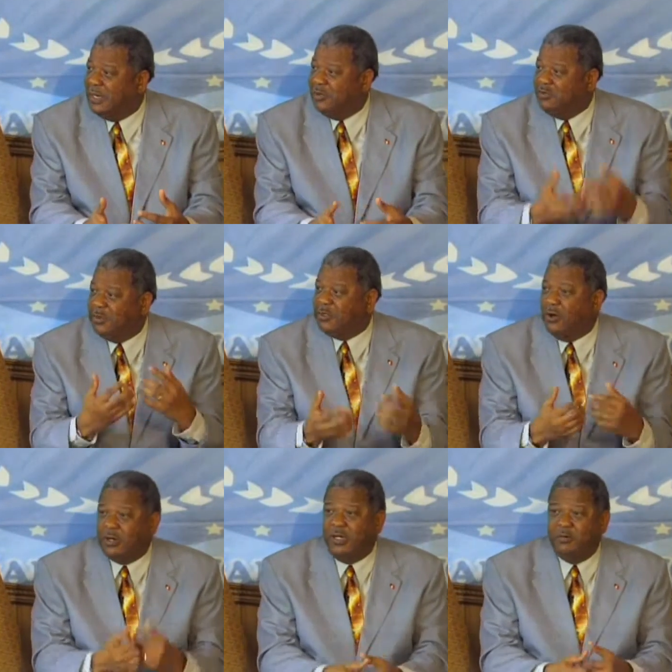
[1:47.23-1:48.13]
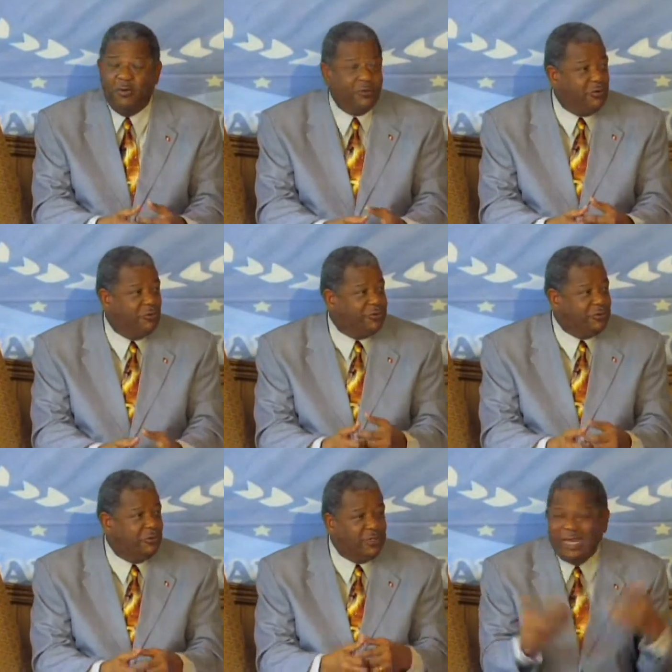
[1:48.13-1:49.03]
you would be talking about close
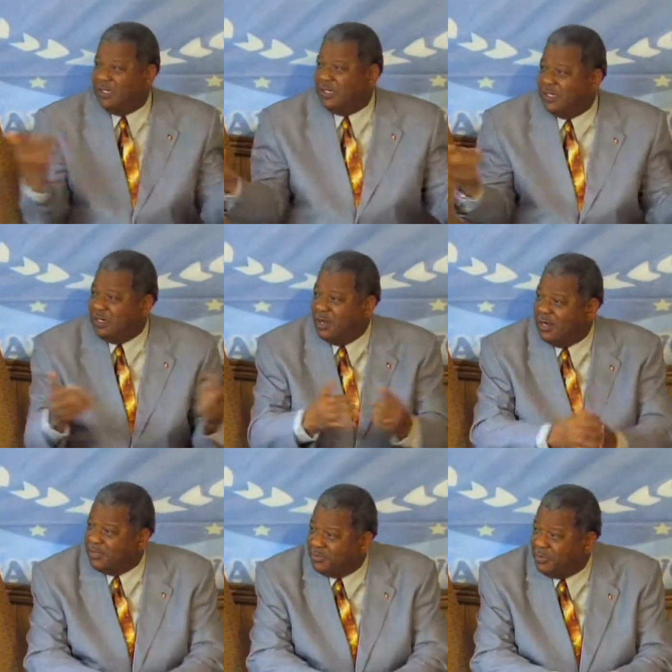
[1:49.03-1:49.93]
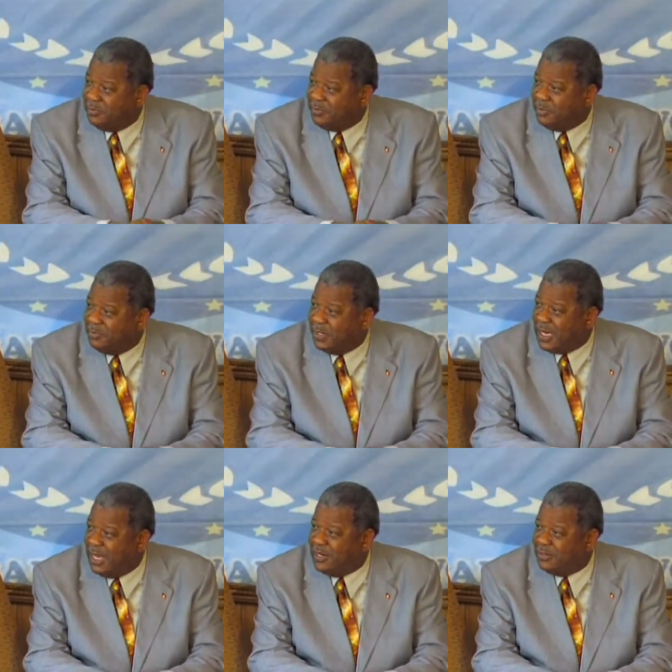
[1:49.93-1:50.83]
to $19 per
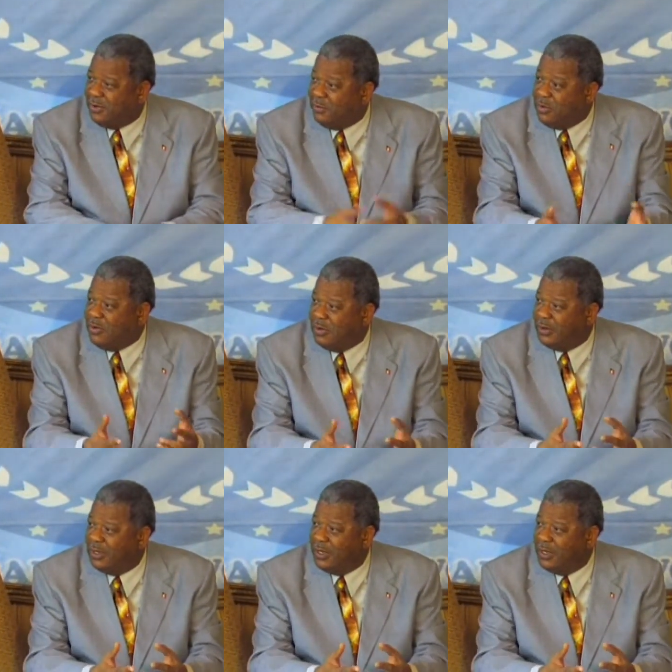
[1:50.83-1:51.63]
gallon or more.